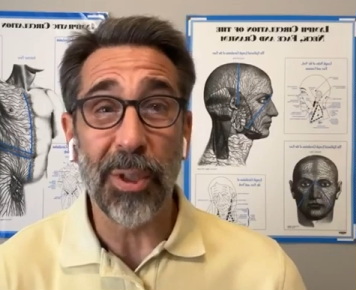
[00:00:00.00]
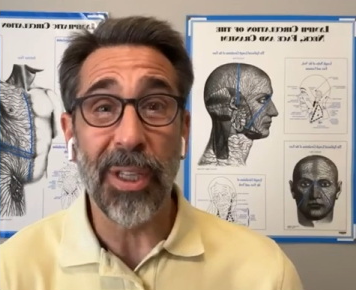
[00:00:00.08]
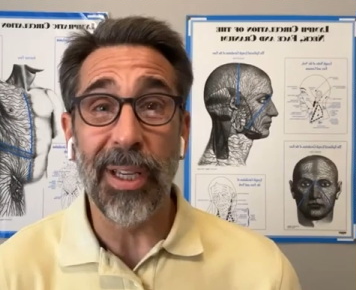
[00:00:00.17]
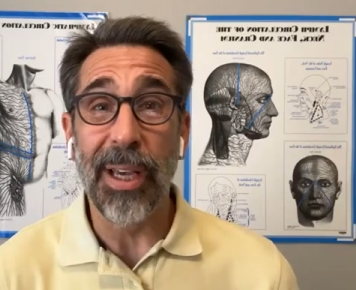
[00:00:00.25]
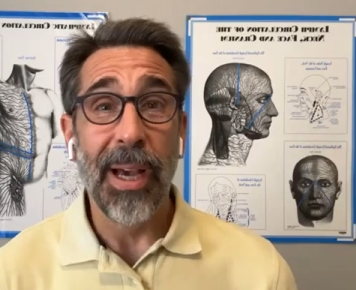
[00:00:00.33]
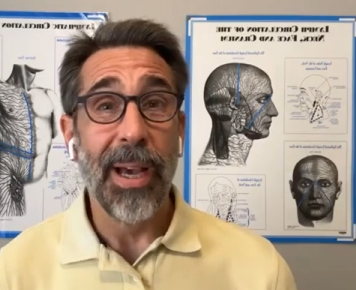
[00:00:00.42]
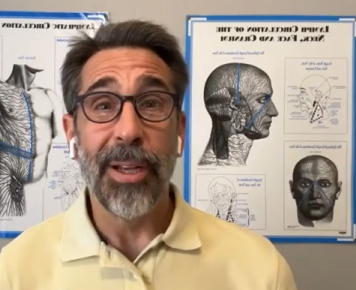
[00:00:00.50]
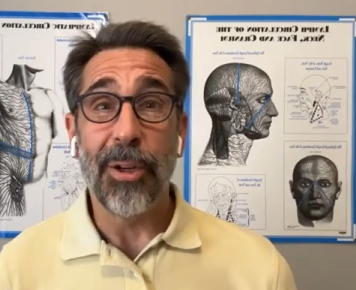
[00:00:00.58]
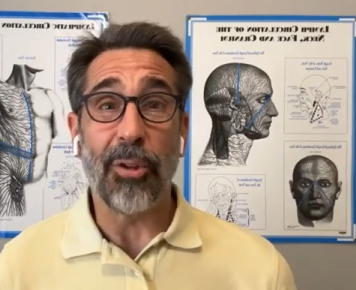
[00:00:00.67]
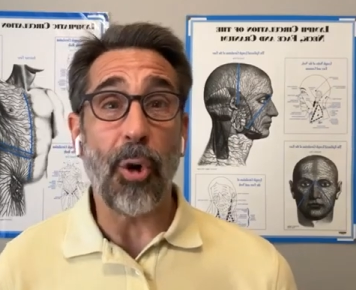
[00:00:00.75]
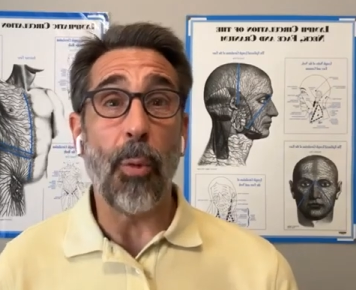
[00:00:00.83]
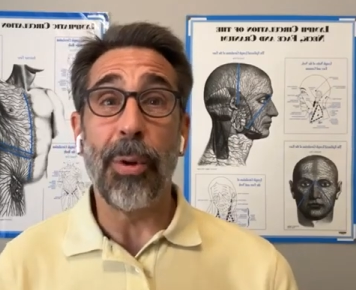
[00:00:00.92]
Speaker 1: It really
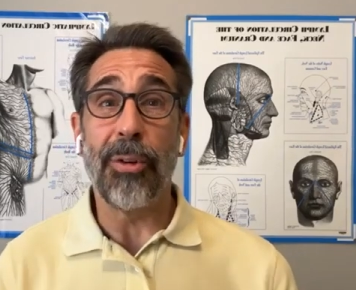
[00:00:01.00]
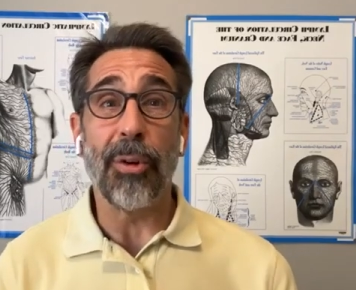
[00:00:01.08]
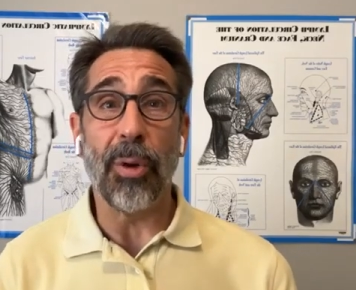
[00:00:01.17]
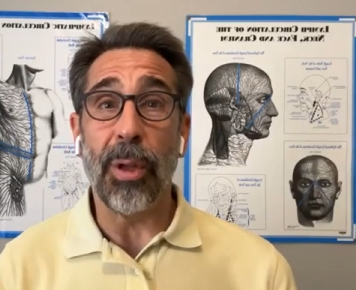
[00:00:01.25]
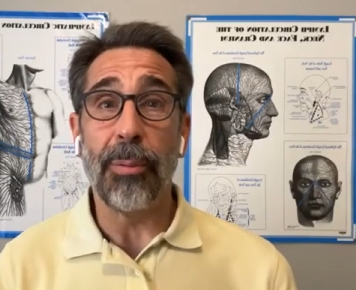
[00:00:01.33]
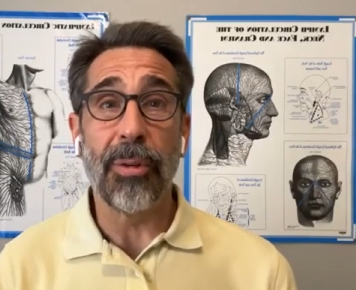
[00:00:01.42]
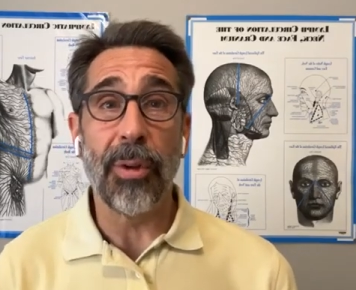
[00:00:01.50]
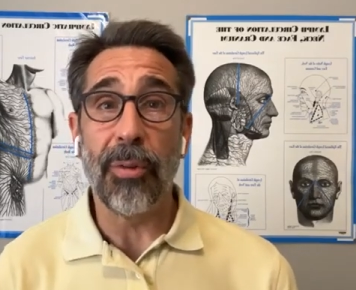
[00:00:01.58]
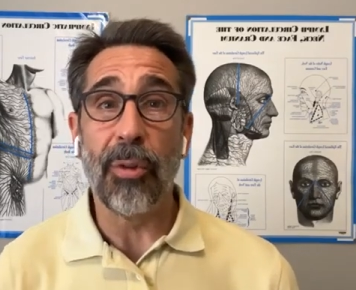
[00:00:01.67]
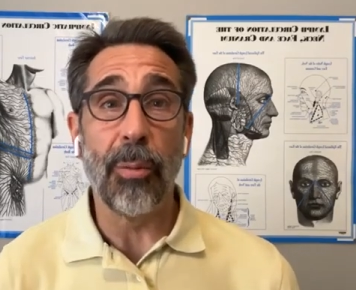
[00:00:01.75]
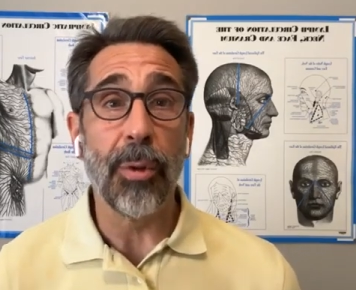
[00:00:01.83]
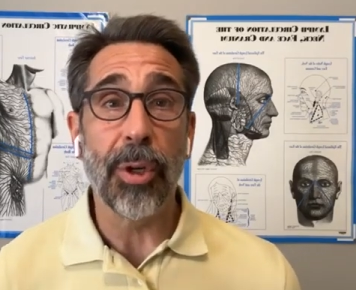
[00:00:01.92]
just opens your lymph
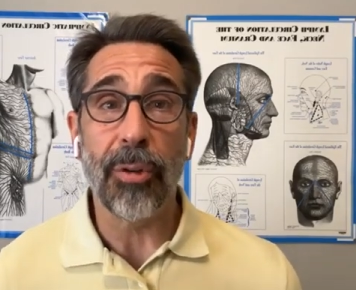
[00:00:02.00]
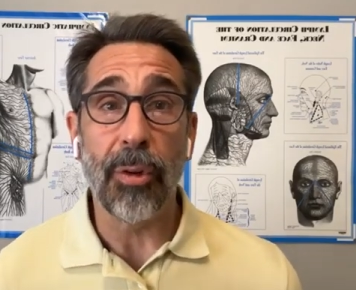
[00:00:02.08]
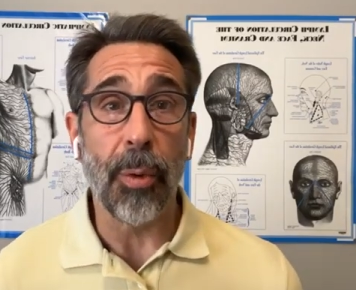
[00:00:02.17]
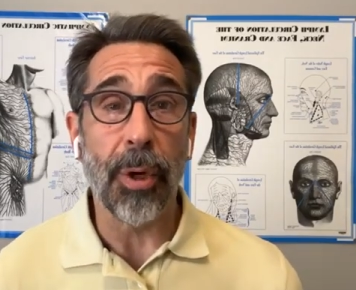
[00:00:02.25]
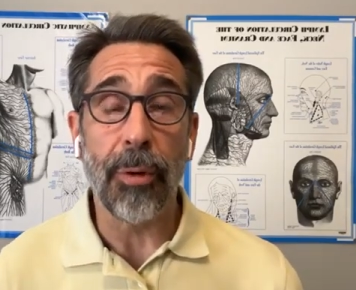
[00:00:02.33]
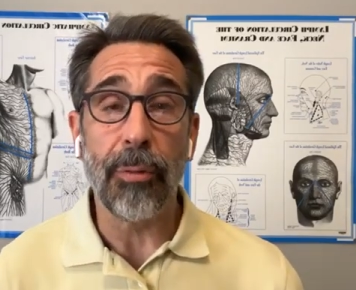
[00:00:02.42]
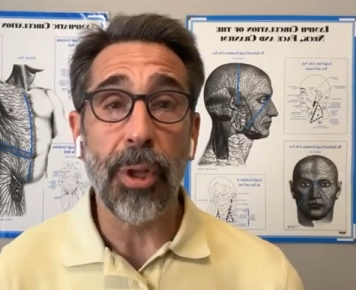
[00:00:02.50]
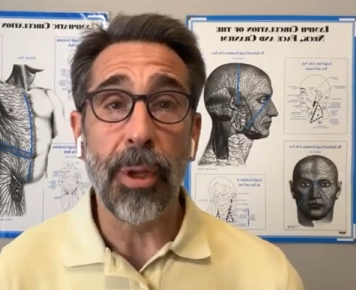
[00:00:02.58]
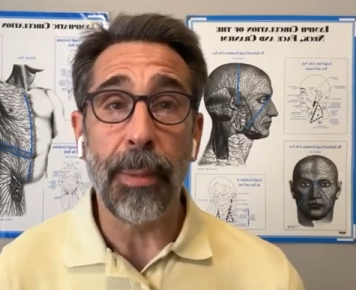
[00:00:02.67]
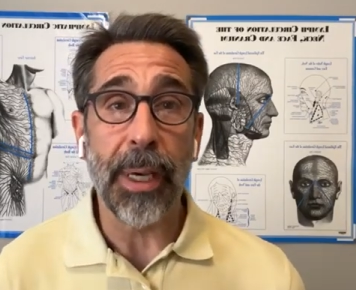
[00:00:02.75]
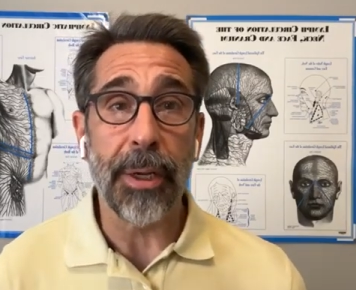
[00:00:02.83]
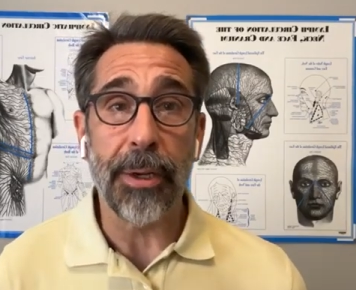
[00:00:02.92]
system, so it can
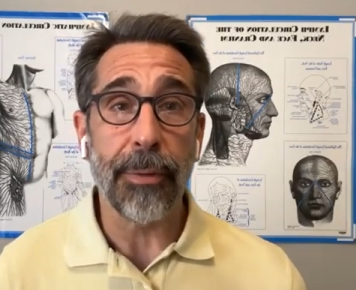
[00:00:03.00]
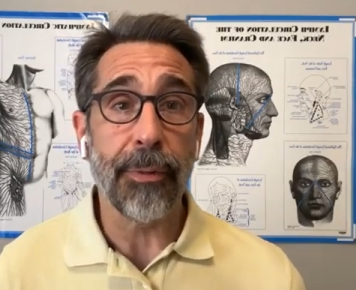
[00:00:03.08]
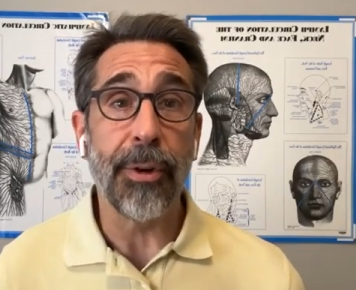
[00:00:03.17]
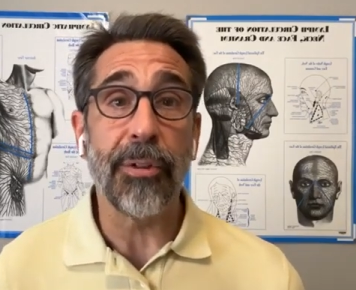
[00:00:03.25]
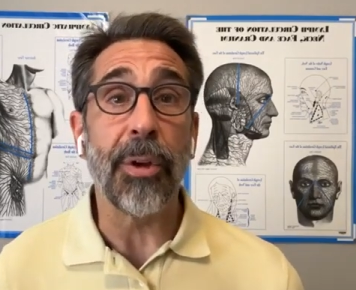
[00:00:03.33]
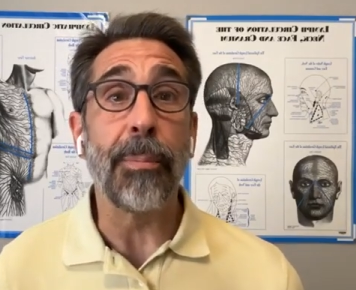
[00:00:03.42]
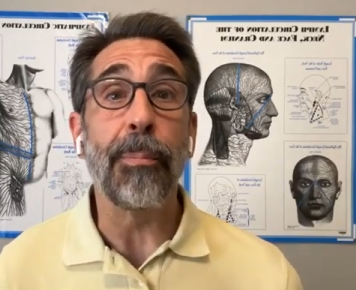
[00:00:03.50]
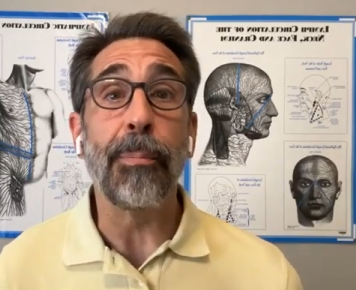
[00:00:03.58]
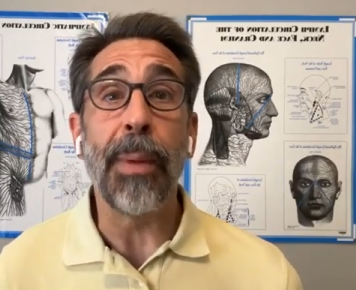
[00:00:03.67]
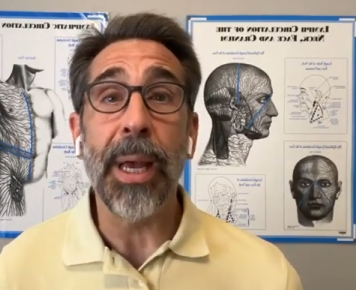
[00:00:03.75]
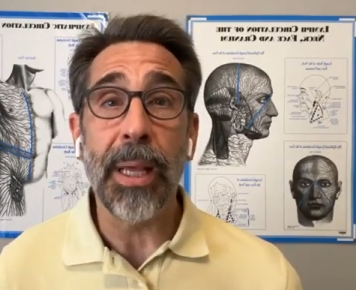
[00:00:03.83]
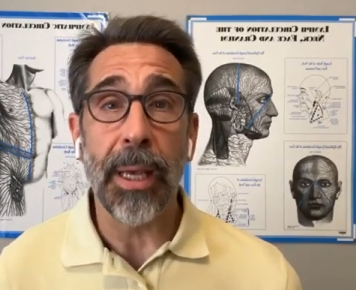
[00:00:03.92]
really make a difference
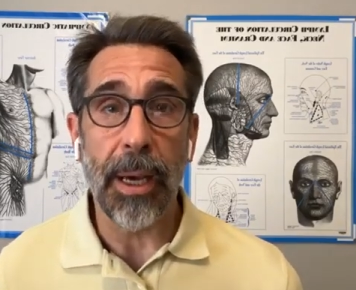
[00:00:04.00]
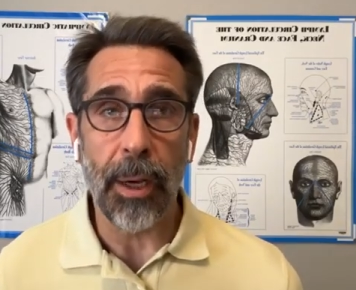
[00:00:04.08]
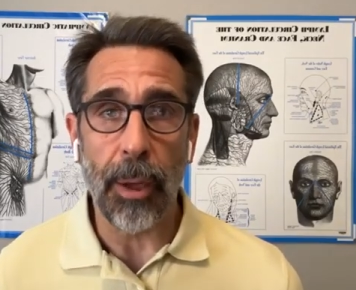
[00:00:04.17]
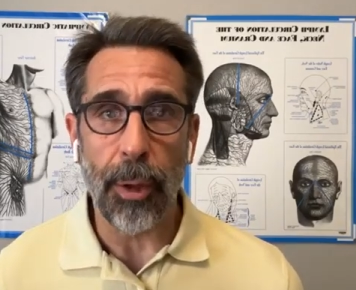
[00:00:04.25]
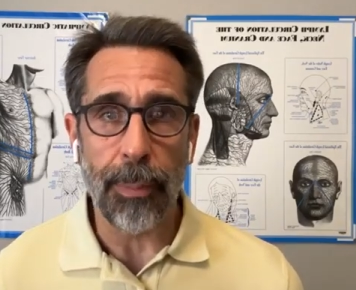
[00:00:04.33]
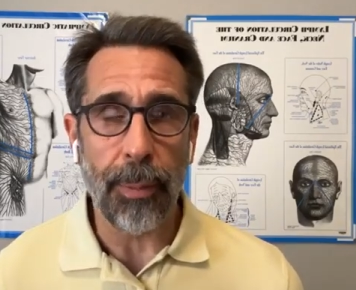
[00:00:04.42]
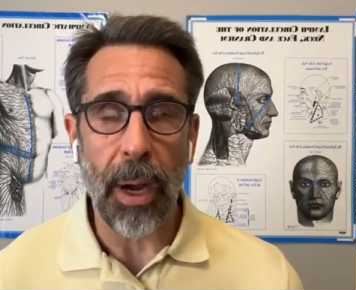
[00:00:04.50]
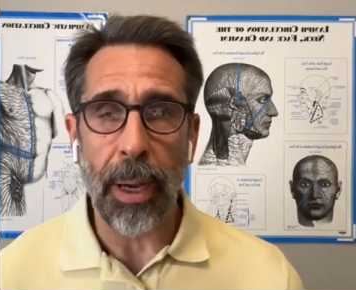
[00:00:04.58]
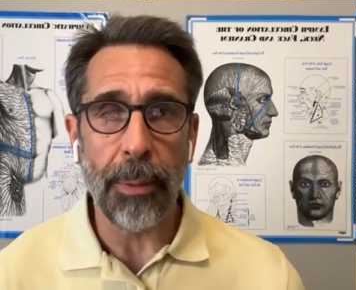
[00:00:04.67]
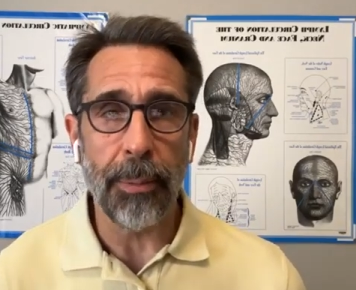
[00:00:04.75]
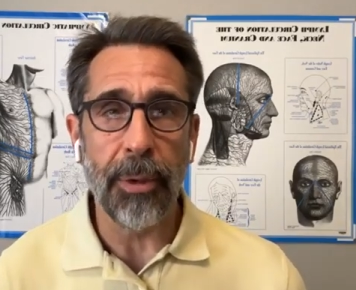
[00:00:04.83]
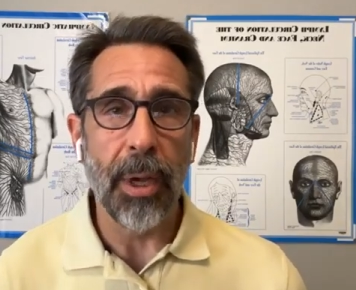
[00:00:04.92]
in many health
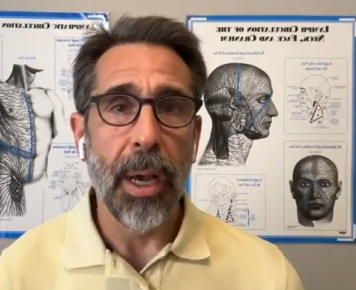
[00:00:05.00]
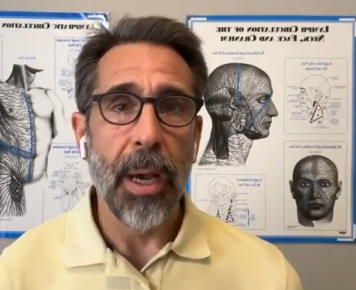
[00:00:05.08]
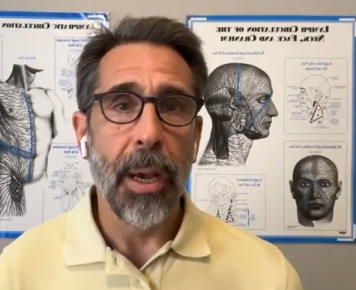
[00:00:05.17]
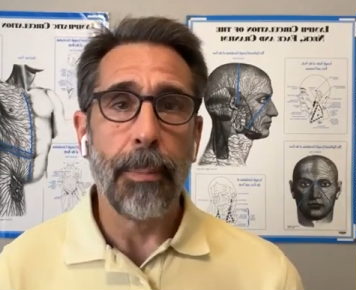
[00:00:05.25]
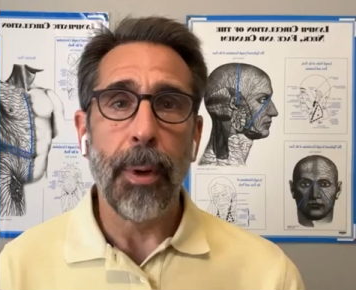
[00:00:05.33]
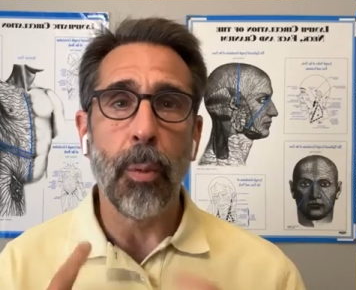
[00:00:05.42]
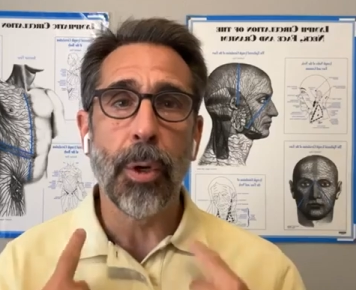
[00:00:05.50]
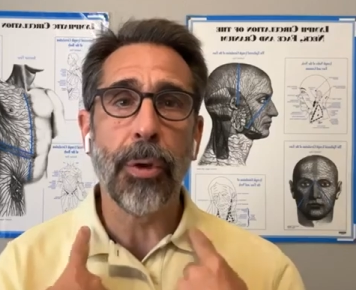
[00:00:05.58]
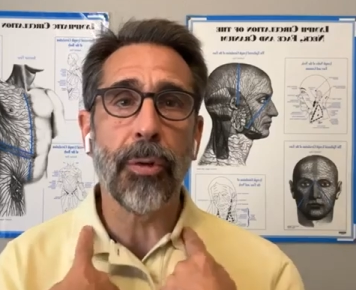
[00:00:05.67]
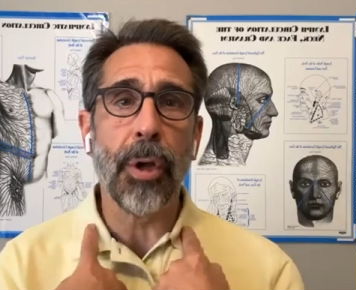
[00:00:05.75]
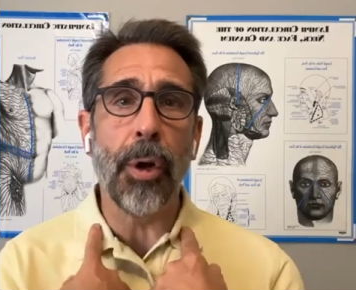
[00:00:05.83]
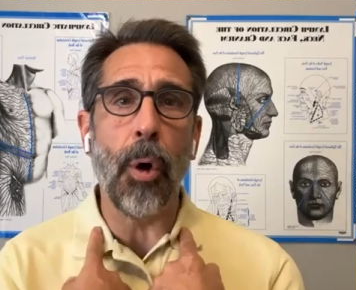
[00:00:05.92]
problems. But we're
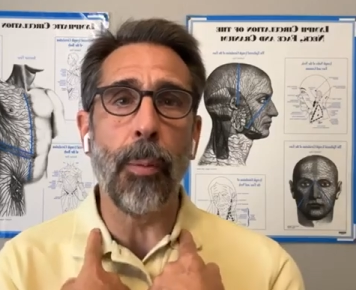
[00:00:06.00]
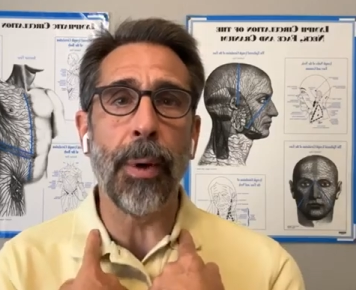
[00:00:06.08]
just going to